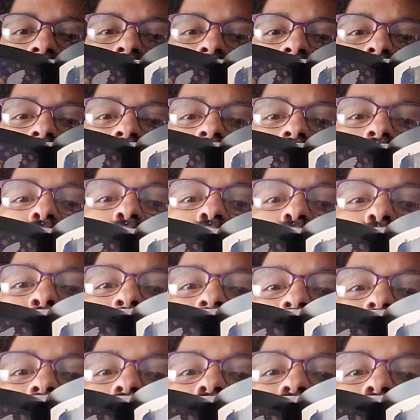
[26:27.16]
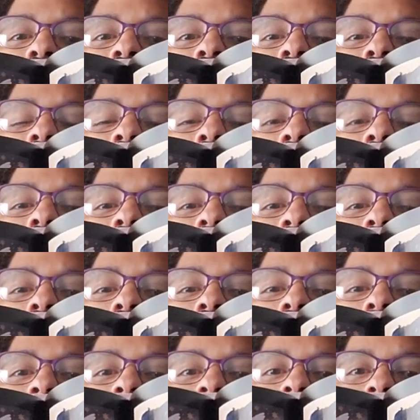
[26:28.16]
and a whole bunch of other
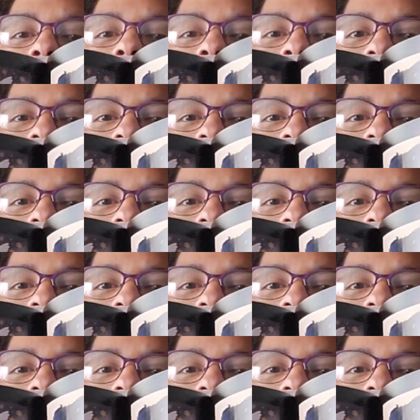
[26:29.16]
characters.